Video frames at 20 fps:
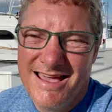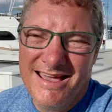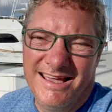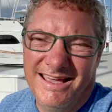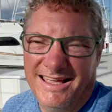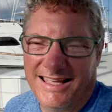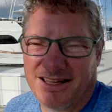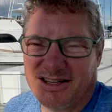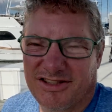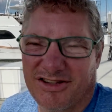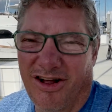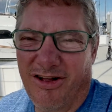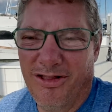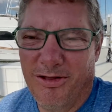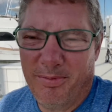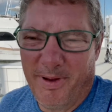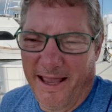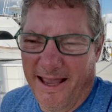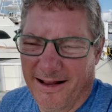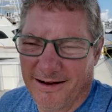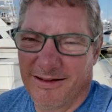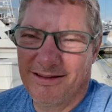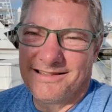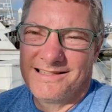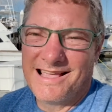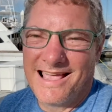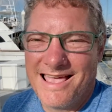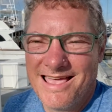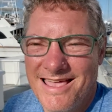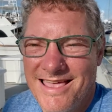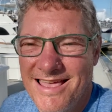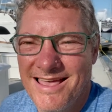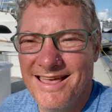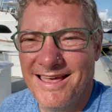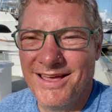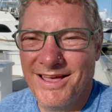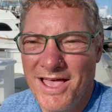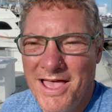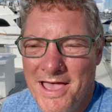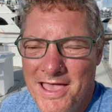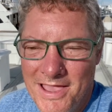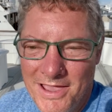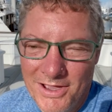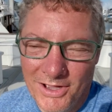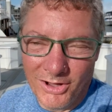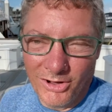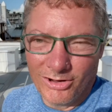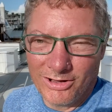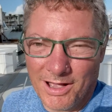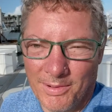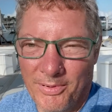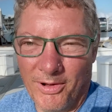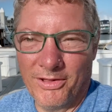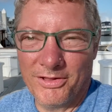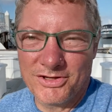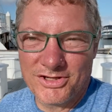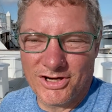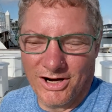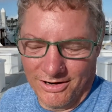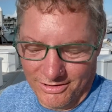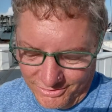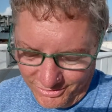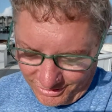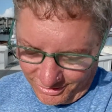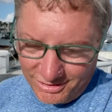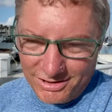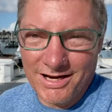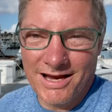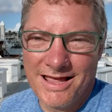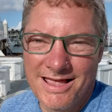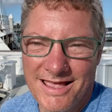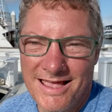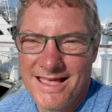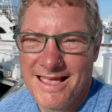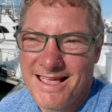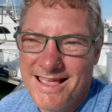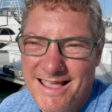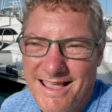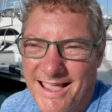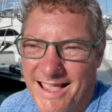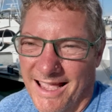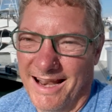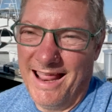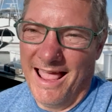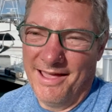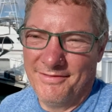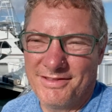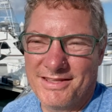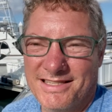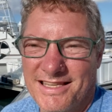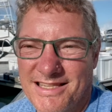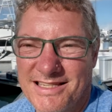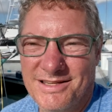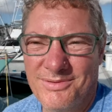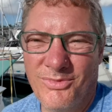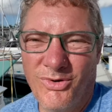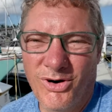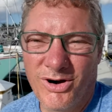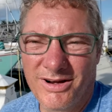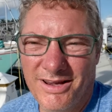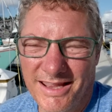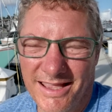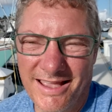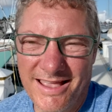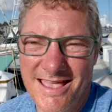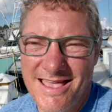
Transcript: install the panels, hook up all the chargers, and have the system working